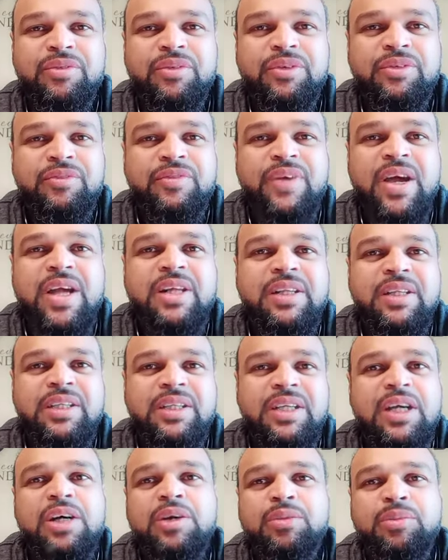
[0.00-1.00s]
for a fact that
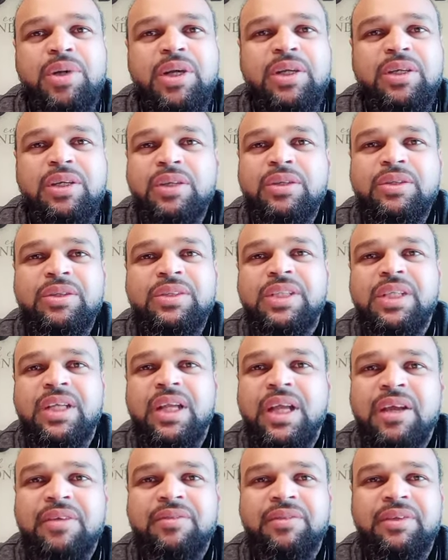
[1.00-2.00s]
the umpire looks at
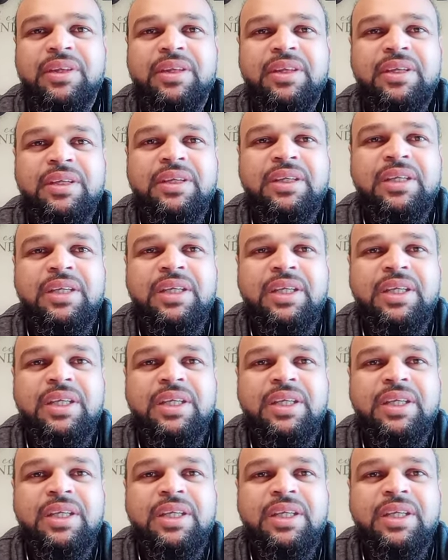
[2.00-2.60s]
everything.